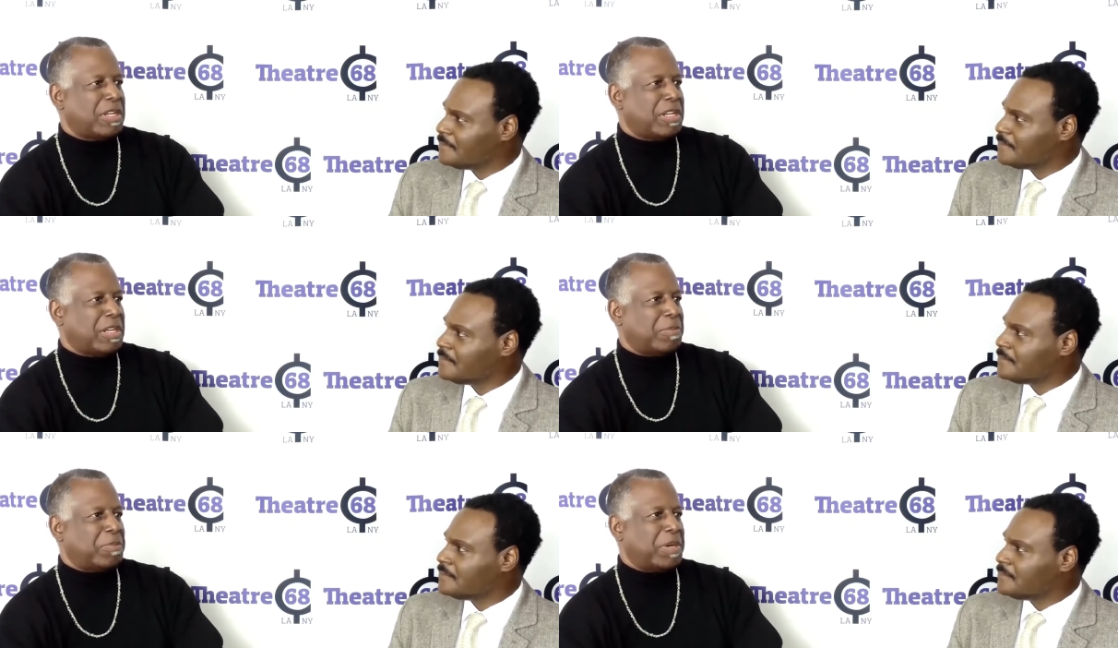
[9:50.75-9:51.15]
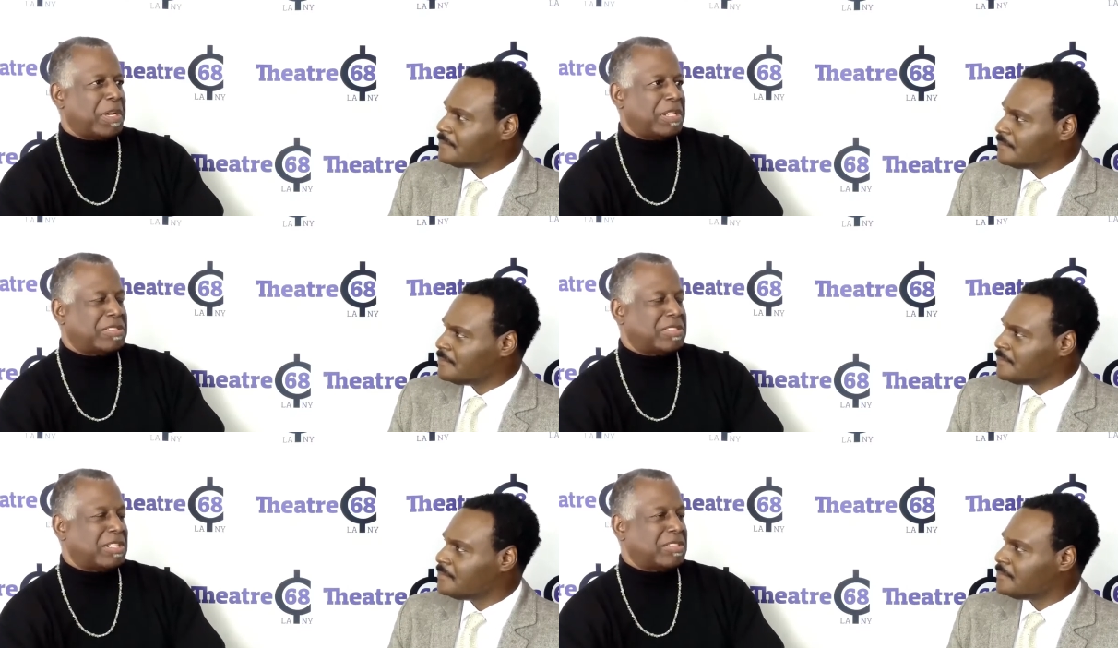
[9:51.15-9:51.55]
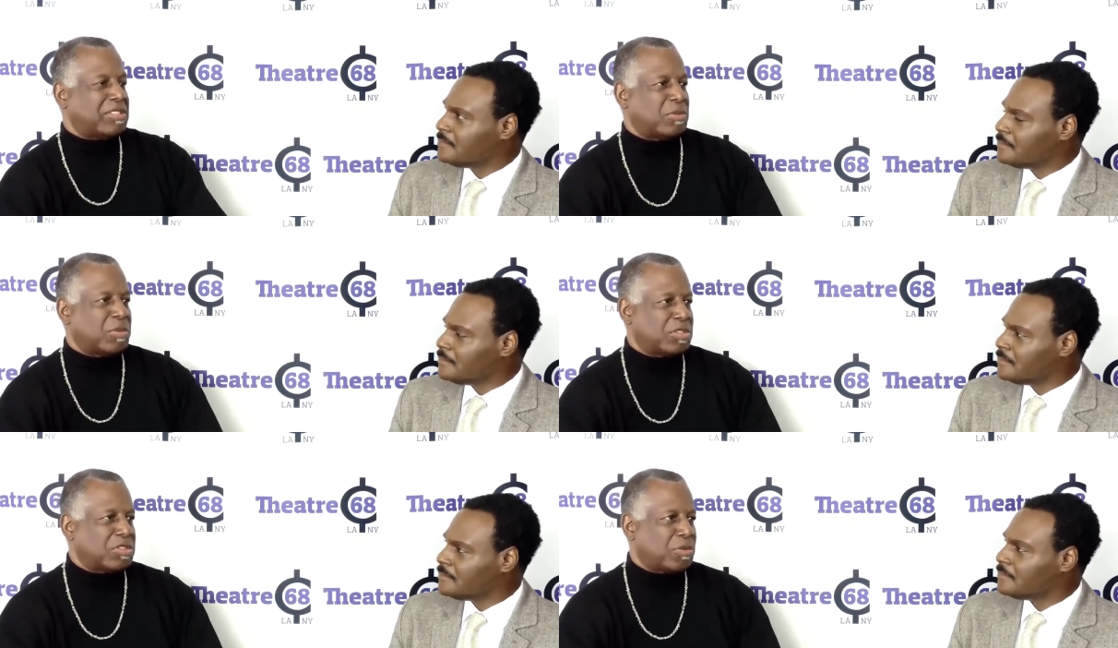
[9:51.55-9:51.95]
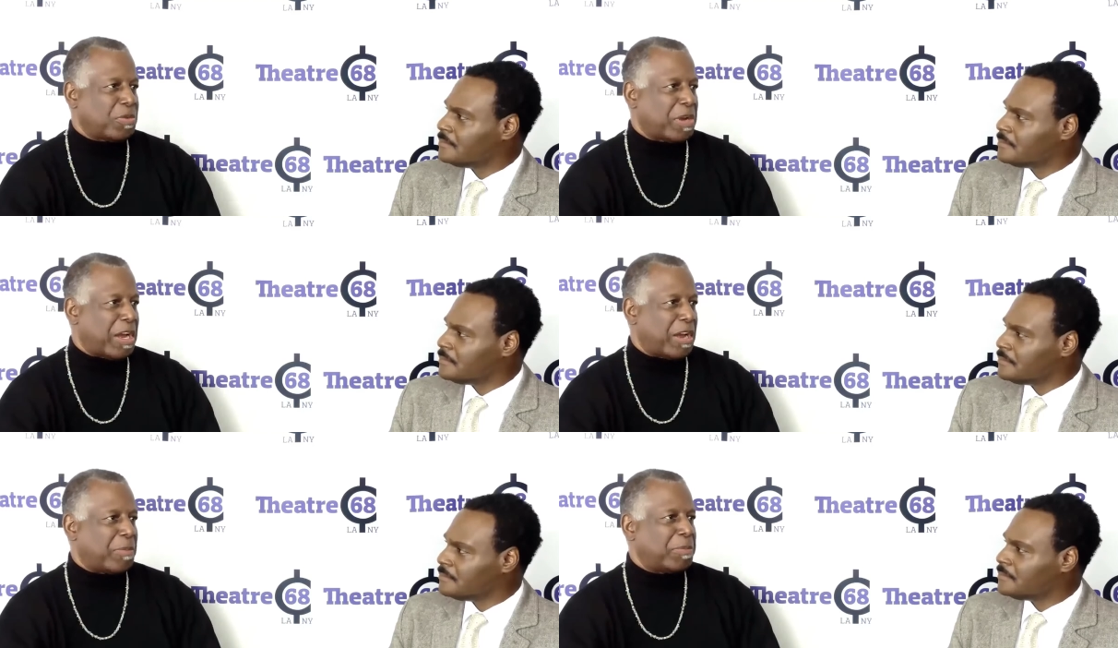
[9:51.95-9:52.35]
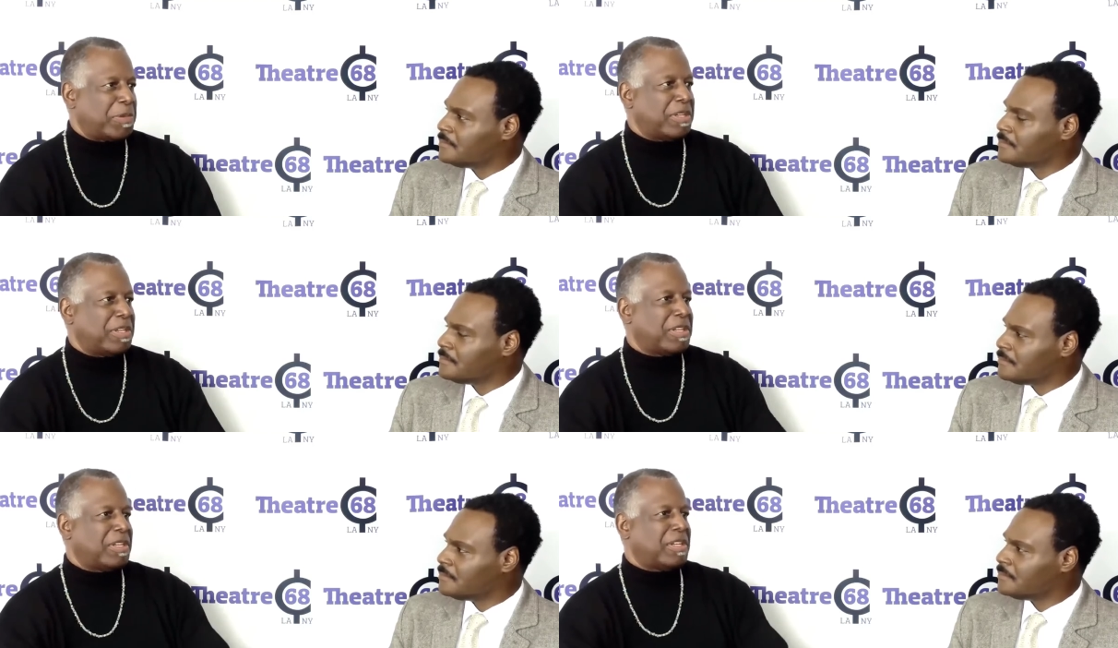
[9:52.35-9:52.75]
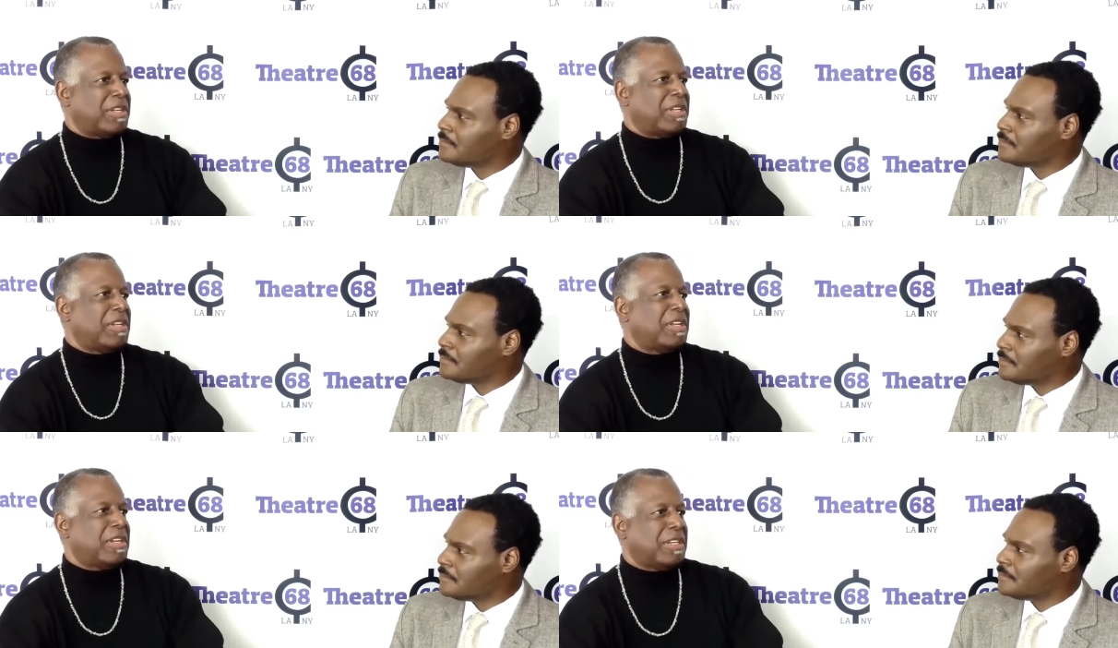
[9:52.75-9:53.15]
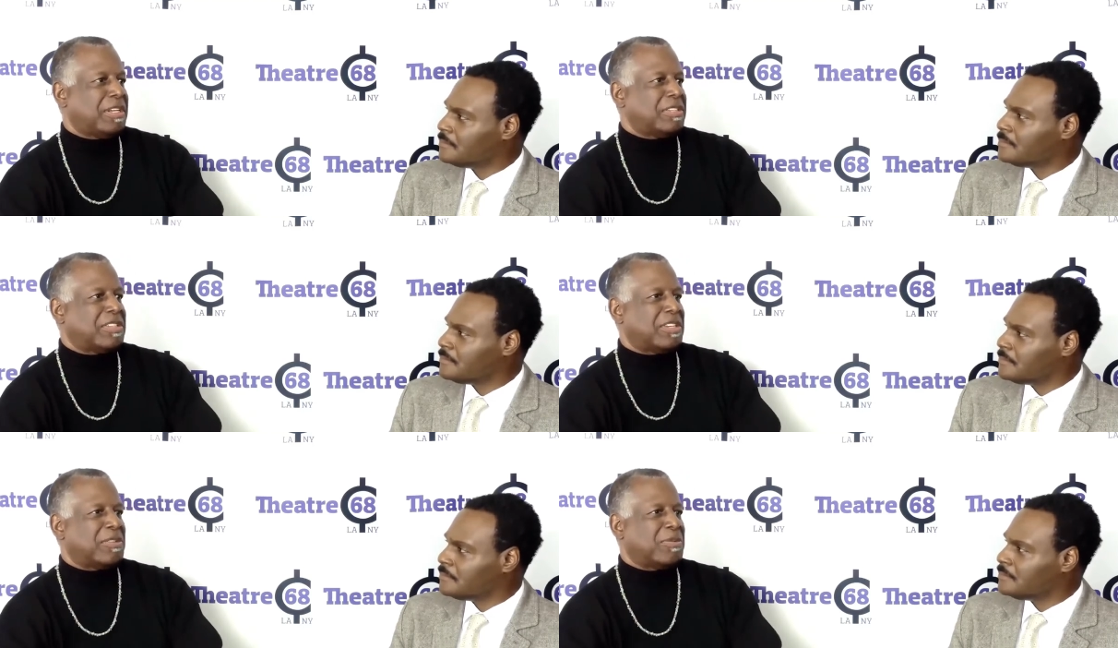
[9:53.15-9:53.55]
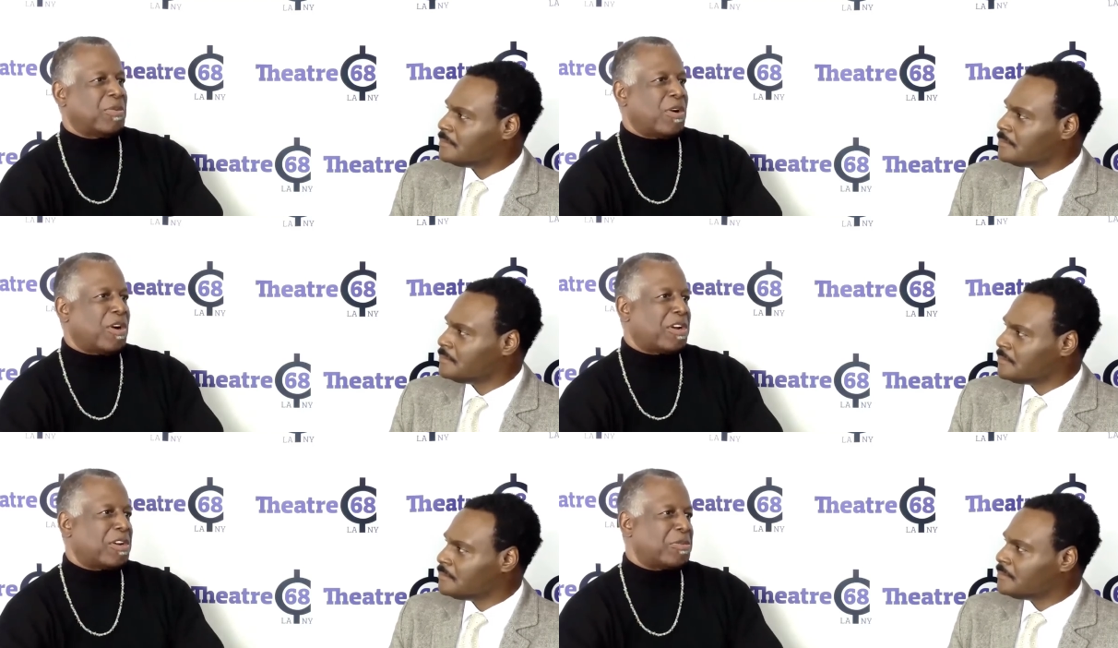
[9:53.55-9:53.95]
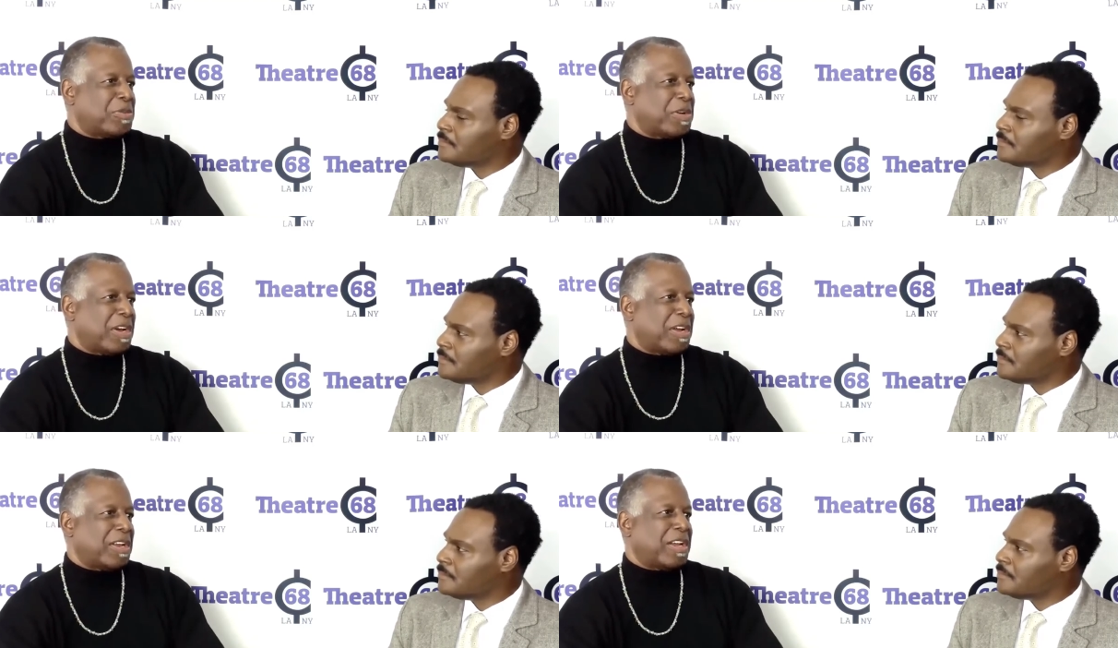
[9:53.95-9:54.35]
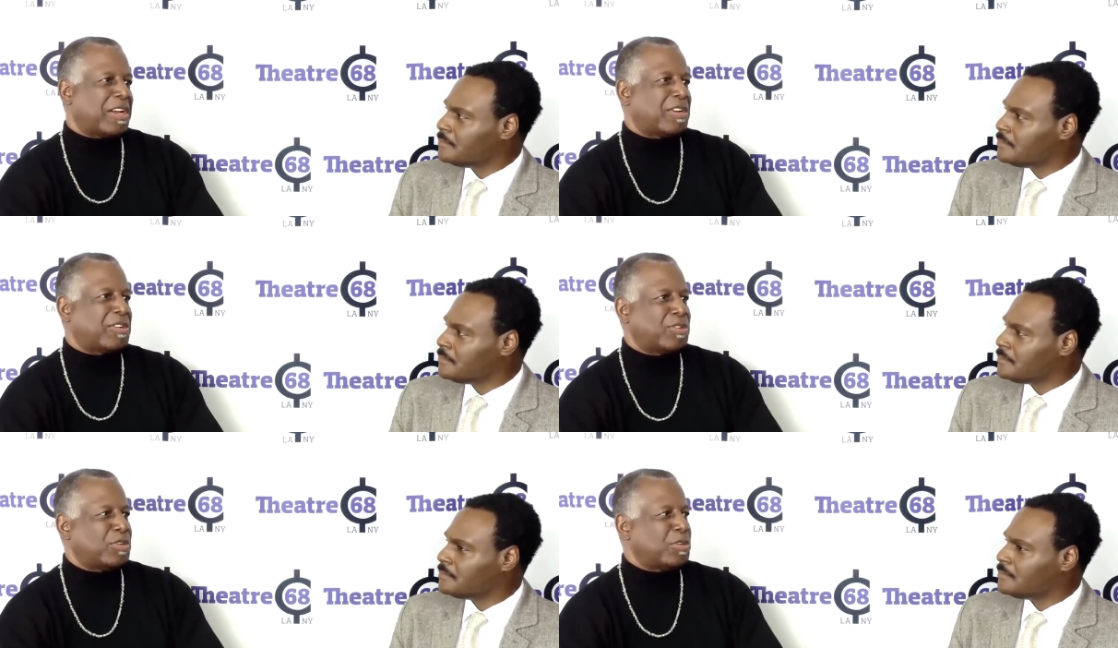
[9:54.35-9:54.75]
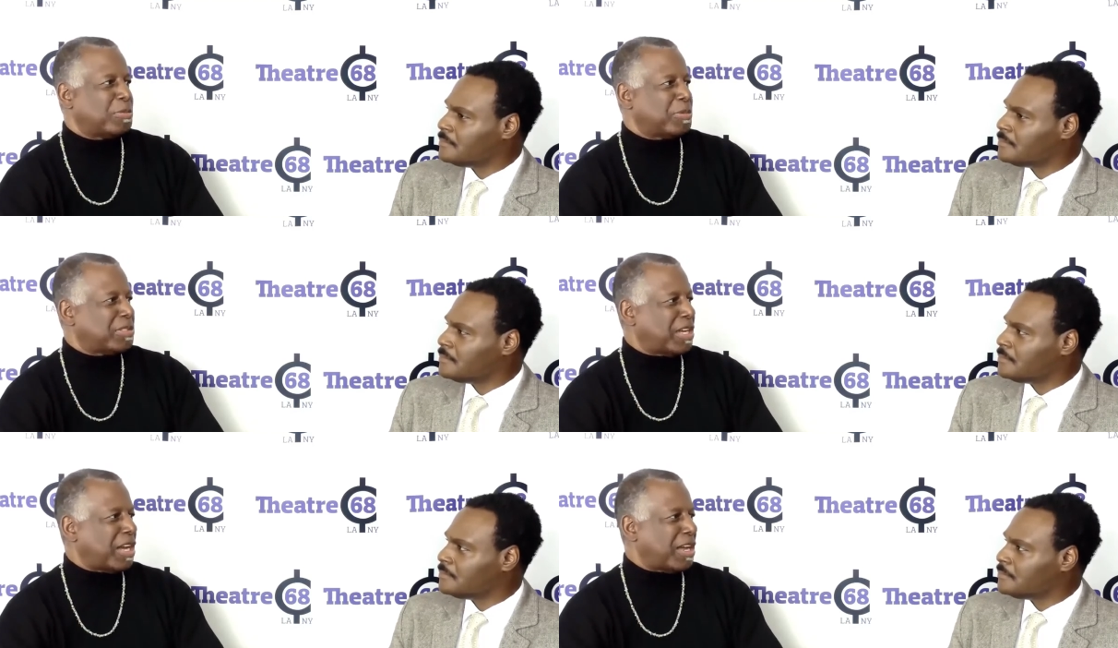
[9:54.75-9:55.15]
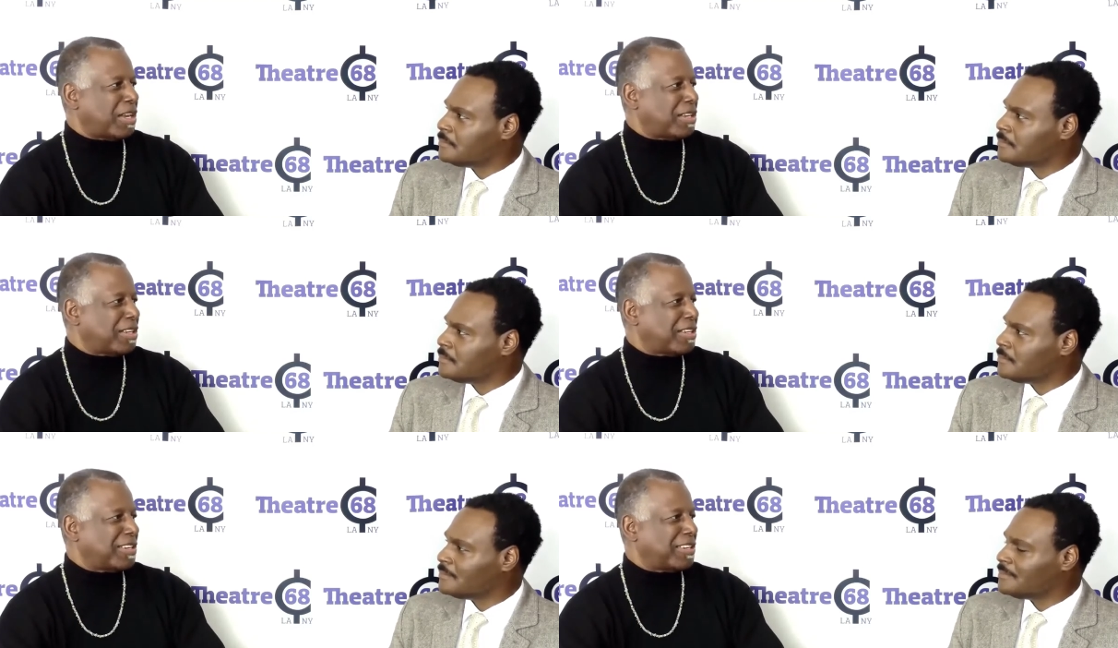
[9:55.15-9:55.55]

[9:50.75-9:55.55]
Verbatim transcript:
Speaker 1: and pay attention to what's around me instead of walking around like a coup d'etat.